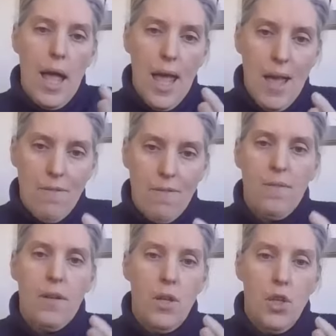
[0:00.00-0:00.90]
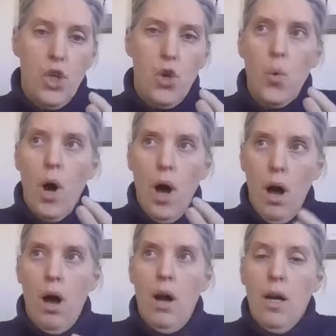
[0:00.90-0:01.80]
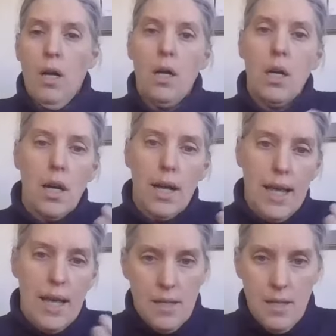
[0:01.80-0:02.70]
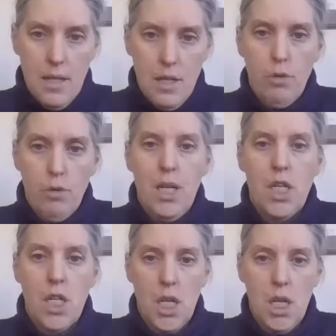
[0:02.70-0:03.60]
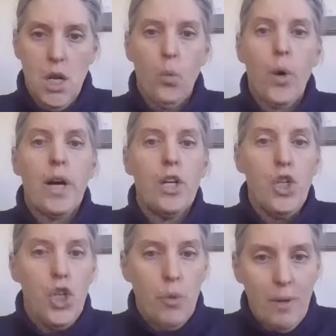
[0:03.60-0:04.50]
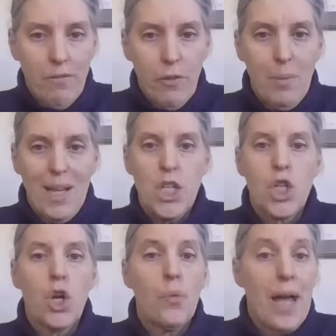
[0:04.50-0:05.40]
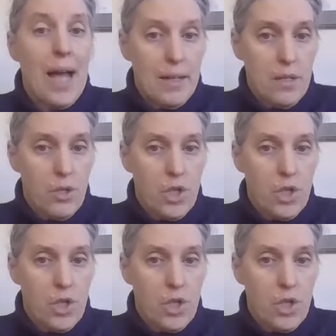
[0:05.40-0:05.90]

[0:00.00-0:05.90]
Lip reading: If you are in a situation where new information on the hazards